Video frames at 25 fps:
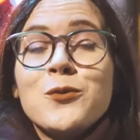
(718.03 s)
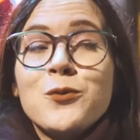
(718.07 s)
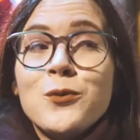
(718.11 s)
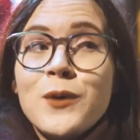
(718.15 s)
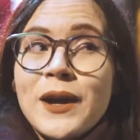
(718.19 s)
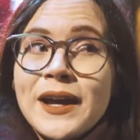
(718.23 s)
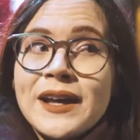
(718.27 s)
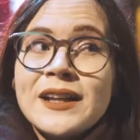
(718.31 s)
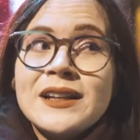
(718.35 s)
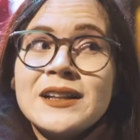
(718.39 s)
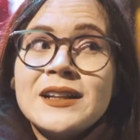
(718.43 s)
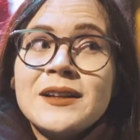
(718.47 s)

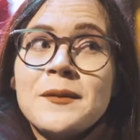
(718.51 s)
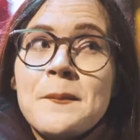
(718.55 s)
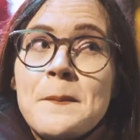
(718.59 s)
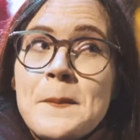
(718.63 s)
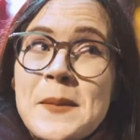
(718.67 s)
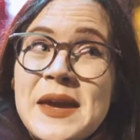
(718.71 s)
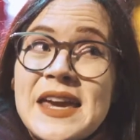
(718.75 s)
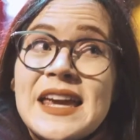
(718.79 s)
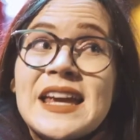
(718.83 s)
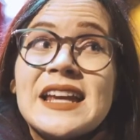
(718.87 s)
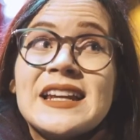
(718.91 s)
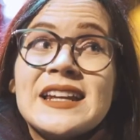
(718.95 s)
will
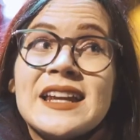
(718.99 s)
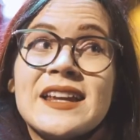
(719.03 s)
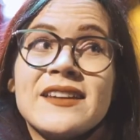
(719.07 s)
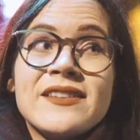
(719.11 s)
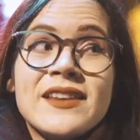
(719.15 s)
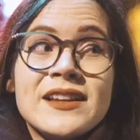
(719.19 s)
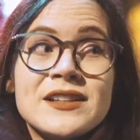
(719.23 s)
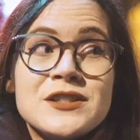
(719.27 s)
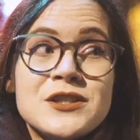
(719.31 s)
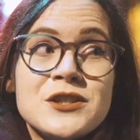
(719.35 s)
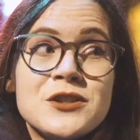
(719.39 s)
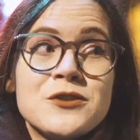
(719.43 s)
mean
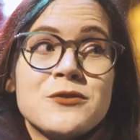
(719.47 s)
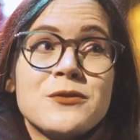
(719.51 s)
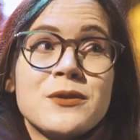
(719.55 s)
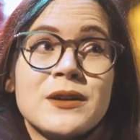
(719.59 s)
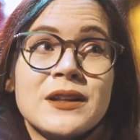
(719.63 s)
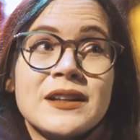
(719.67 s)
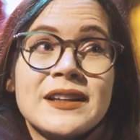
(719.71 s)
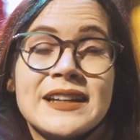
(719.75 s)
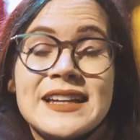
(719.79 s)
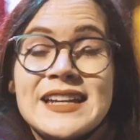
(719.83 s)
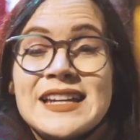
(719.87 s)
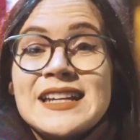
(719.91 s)
that you
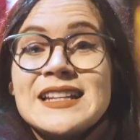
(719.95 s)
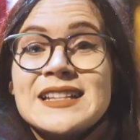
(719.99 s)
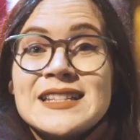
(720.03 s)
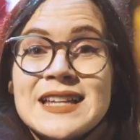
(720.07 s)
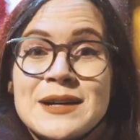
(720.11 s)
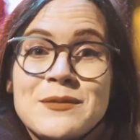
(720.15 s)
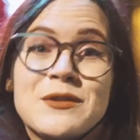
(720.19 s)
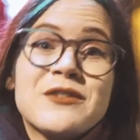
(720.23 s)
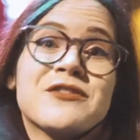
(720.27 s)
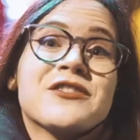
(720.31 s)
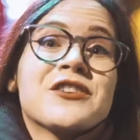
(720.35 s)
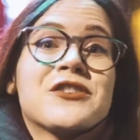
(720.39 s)
will eat
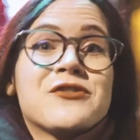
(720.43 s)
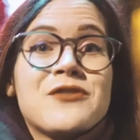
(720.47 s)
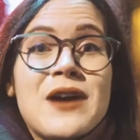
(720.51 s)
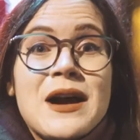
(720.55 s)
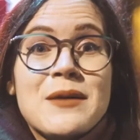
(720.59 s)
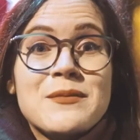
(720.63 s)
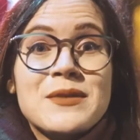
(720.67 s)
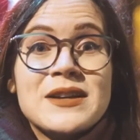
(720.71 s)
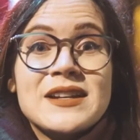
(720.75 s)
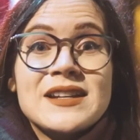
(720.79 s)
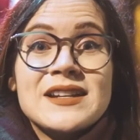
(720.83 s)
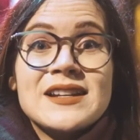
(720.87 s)
some of your
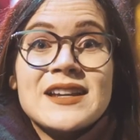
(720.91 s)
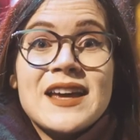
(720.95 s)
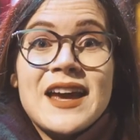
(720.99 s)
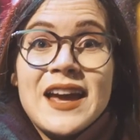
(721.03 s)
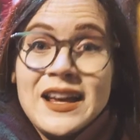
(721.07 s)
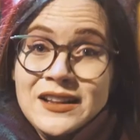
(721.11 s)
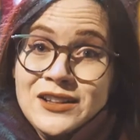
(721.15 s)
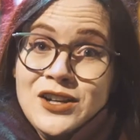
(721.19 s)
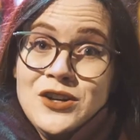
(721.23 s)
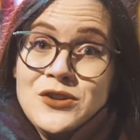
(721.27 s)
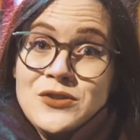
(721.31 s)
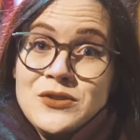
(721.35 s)
ramen
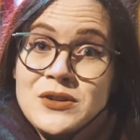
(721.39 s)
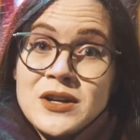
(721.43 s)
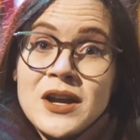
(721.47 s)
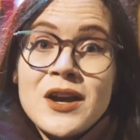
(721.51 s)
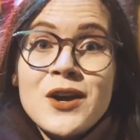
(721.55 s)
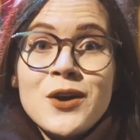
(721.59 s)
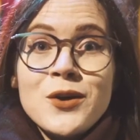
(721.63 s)
alone,